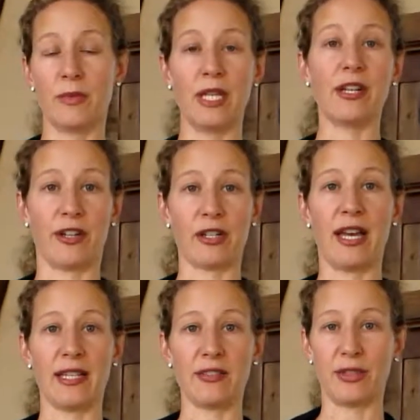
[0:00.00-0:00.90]
in our
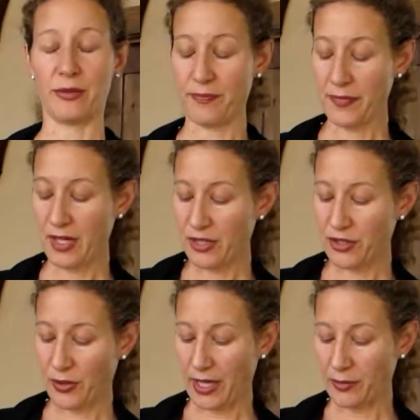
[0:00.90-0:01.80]
classroom.
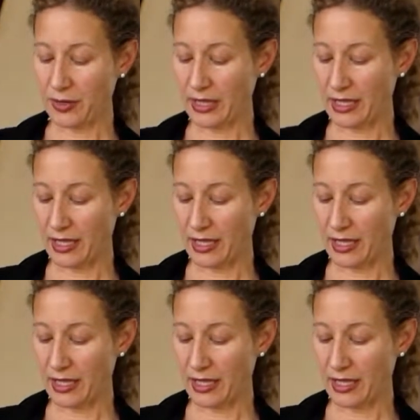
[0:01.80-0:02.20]
So I really,